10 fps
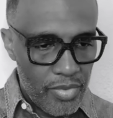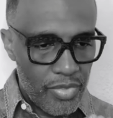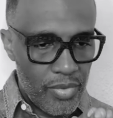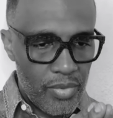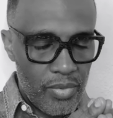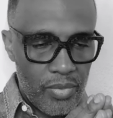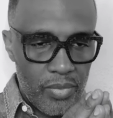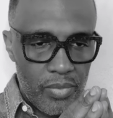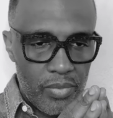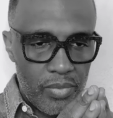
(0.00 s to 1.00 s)

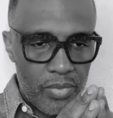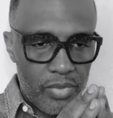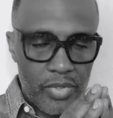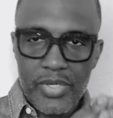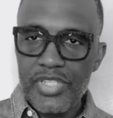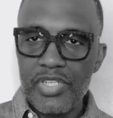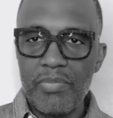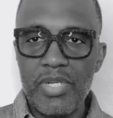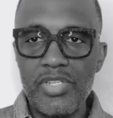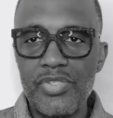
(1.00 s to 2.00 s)
through Christian
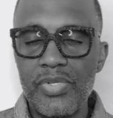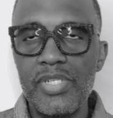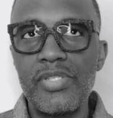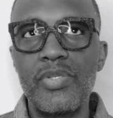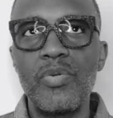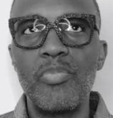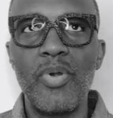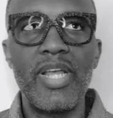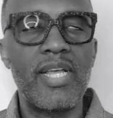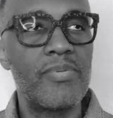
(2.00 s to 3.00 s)
ministries, through
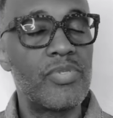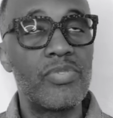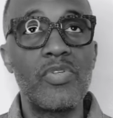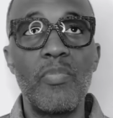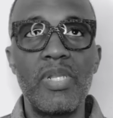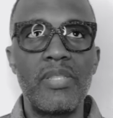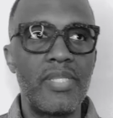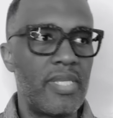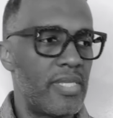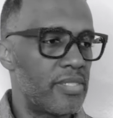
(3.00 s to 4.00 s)
breakups, through so many
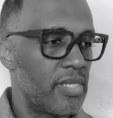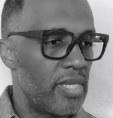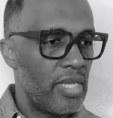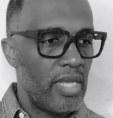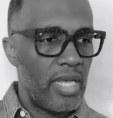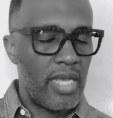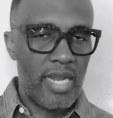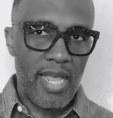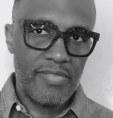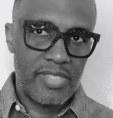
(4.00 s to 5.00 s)
things. And
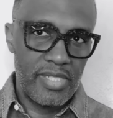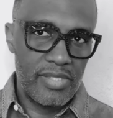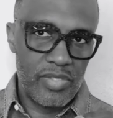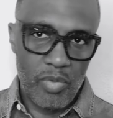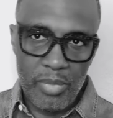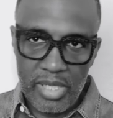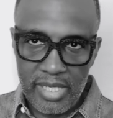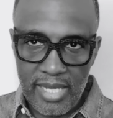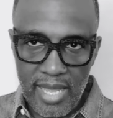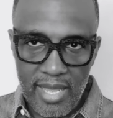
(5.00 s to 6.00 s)
I've seen so many
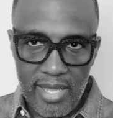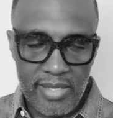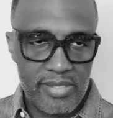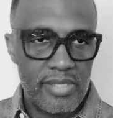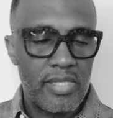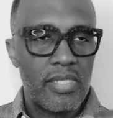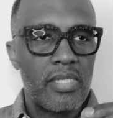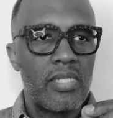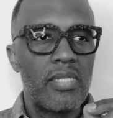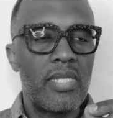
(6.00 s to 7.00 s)
guys
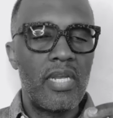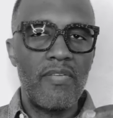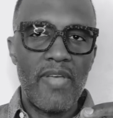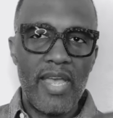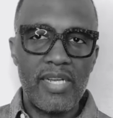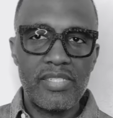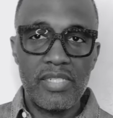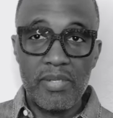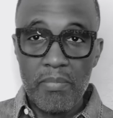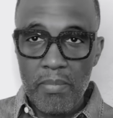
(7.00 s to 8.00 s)
that have
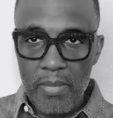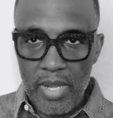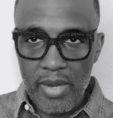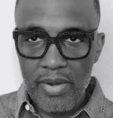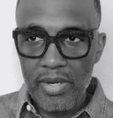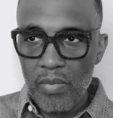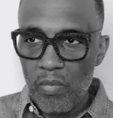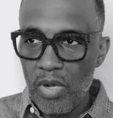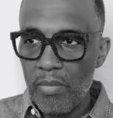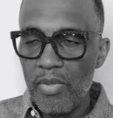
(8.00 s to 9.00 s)
actually married a
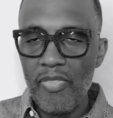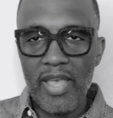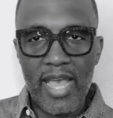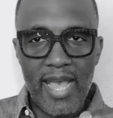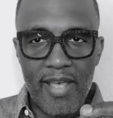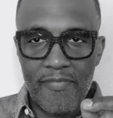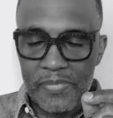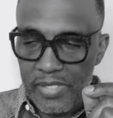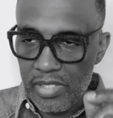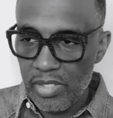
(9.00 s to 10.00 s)
woman they
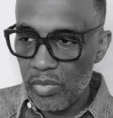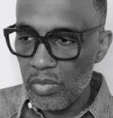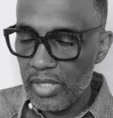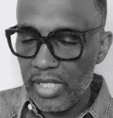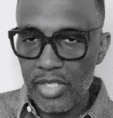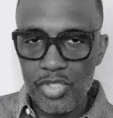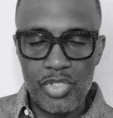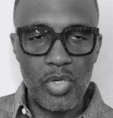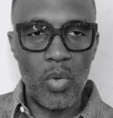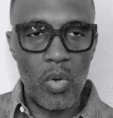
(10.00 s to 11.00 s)
absolutely
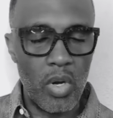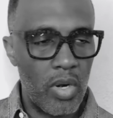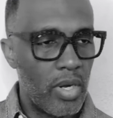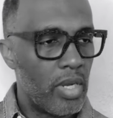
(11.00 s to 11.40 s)
adore,